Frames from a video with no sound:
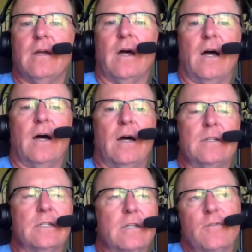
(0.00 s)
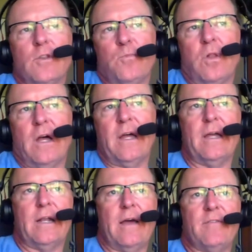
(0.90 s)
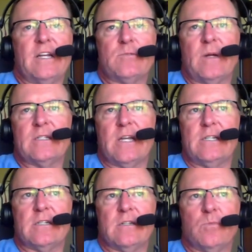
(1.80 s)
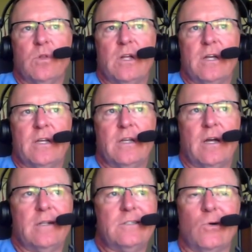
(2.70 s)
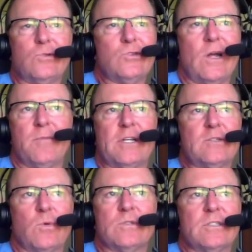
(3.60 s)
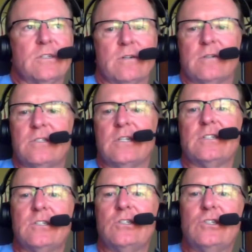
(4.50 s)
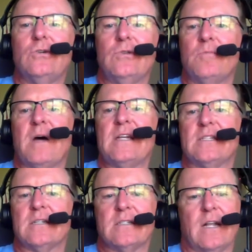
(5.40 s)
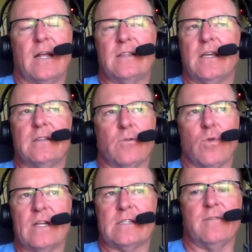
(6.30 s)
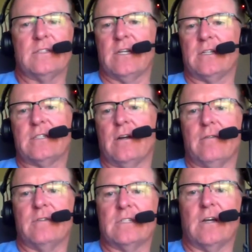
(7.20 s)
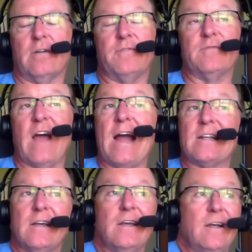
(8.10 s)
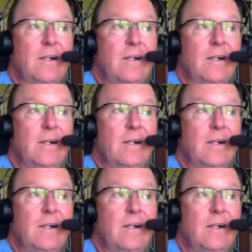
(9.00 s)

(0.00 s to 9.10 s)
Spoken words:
Deliver the play and have an expectation of the play. Don't try to make SportsCenter. Just do the basics, and I think the rest of it takes care of itself. In fact,